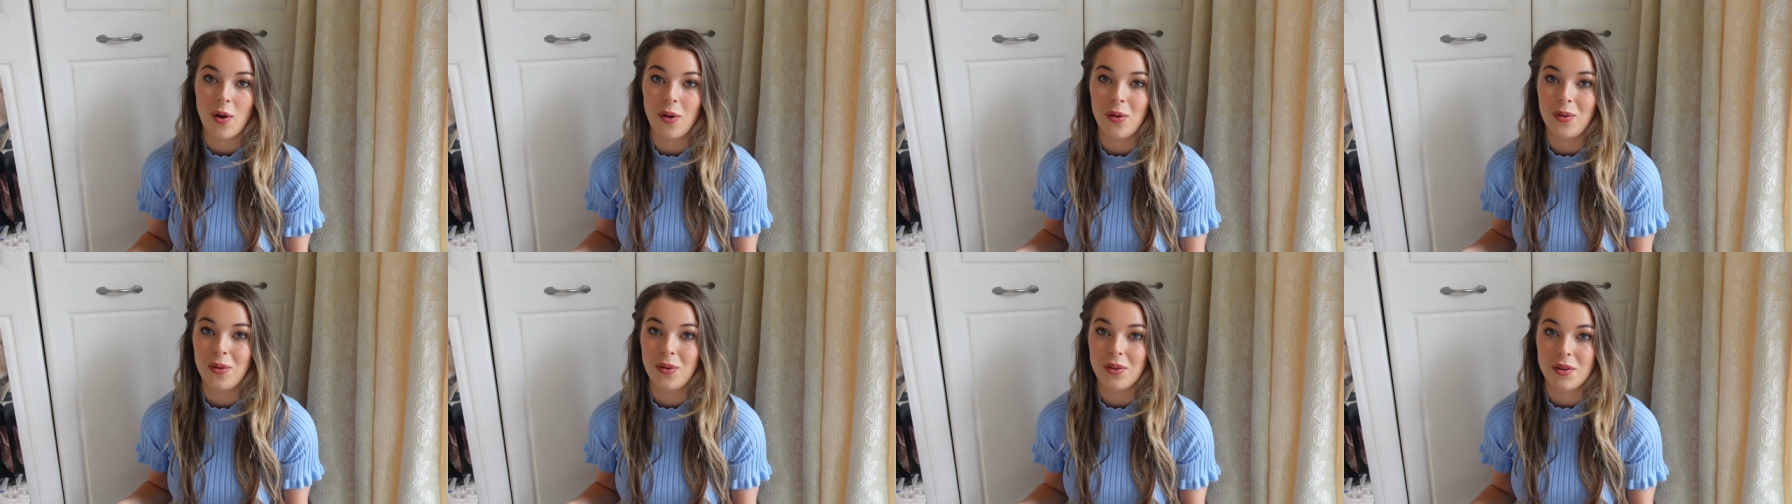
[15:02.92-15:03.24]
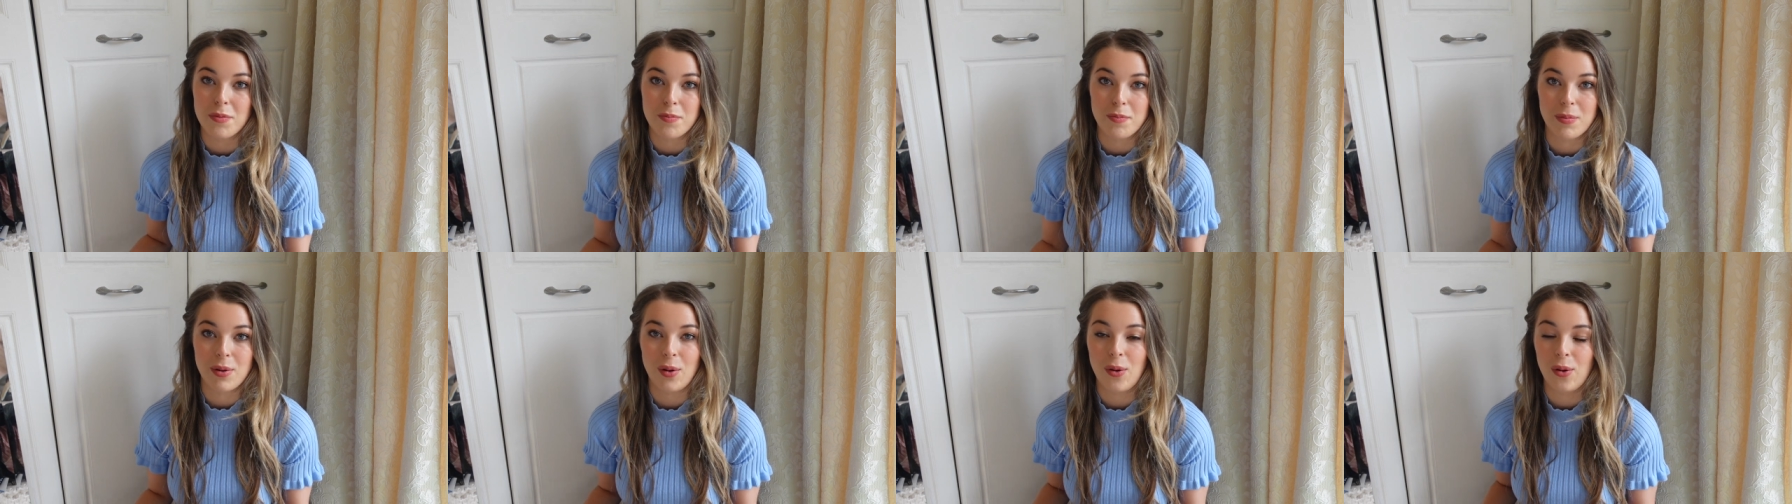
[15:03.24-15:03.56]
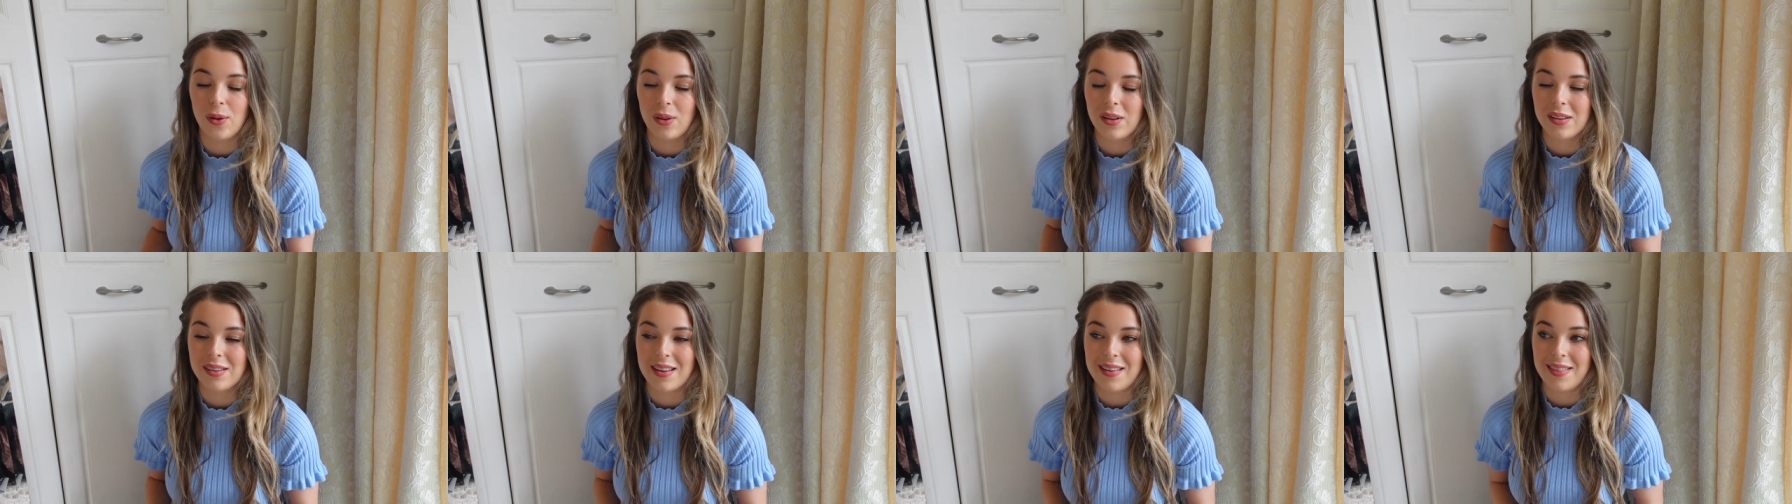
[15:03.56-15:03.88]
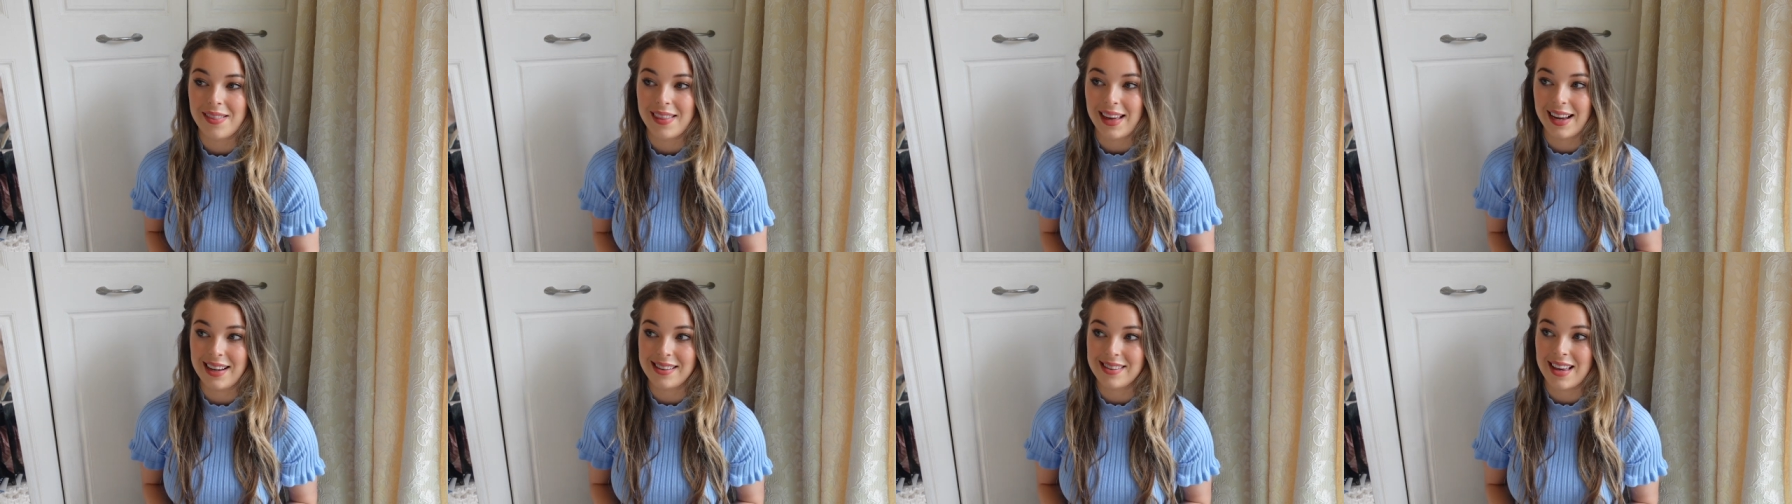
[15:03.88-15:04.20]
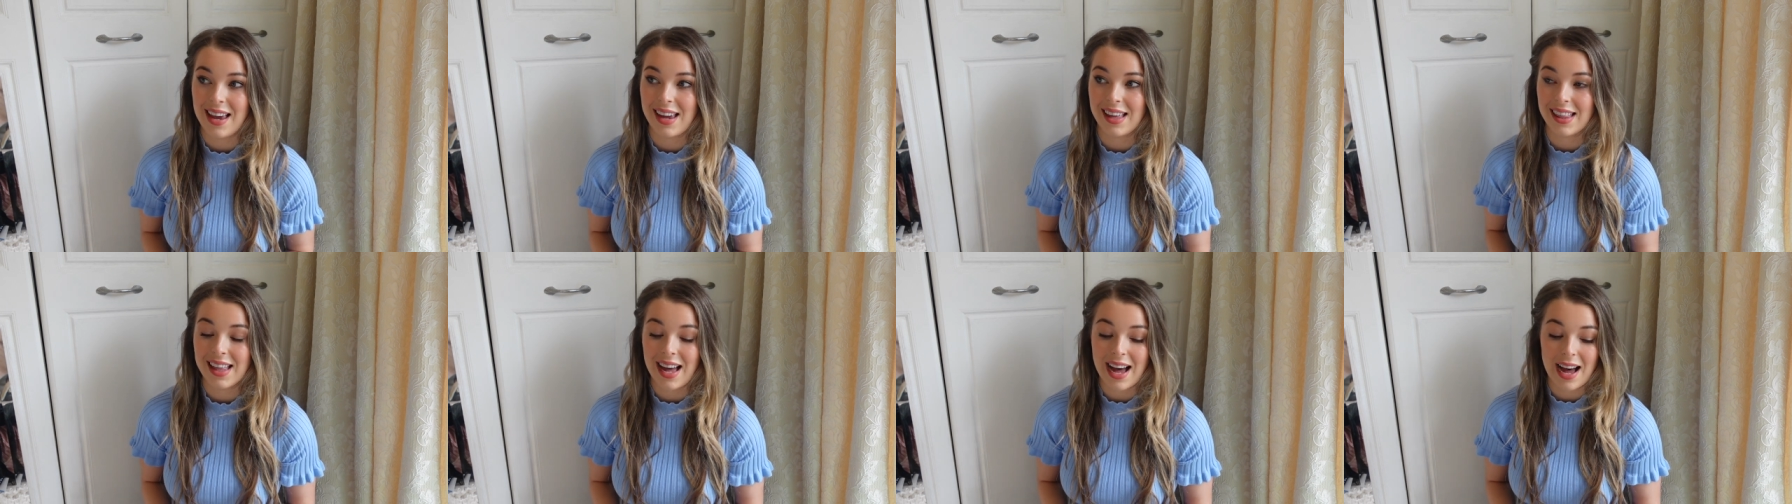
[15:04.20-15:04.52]
old and pulled and things
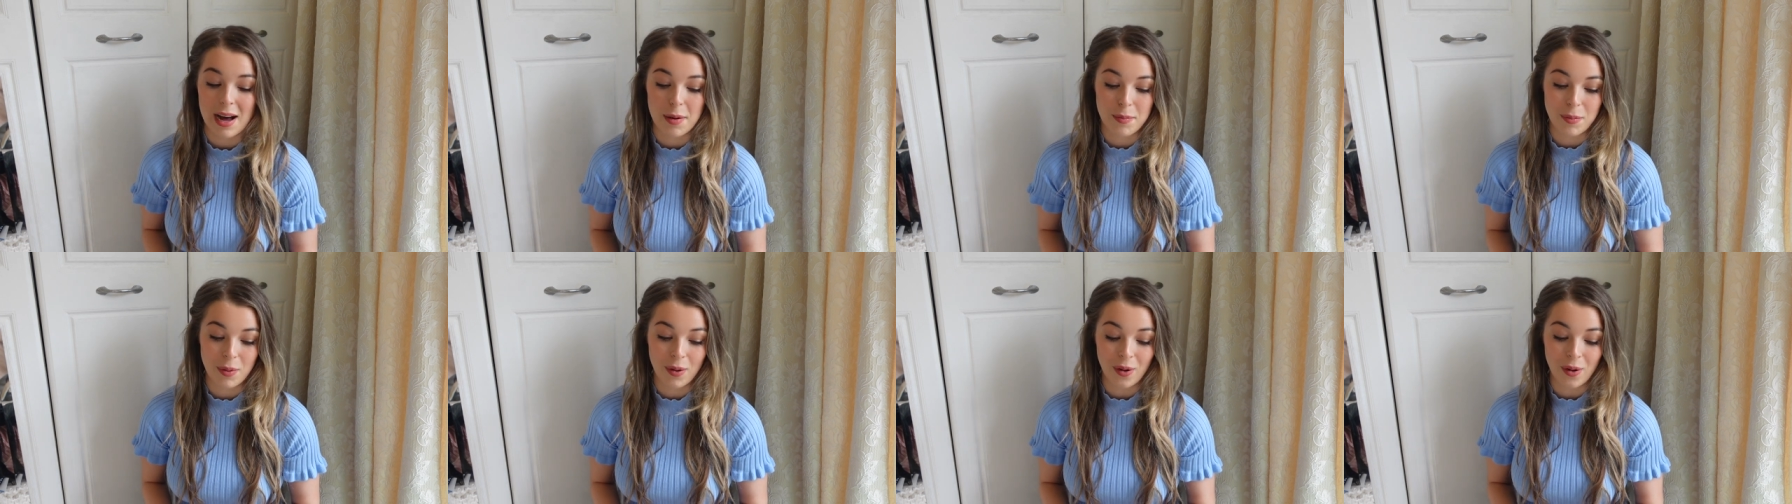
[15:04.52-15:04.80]
like that.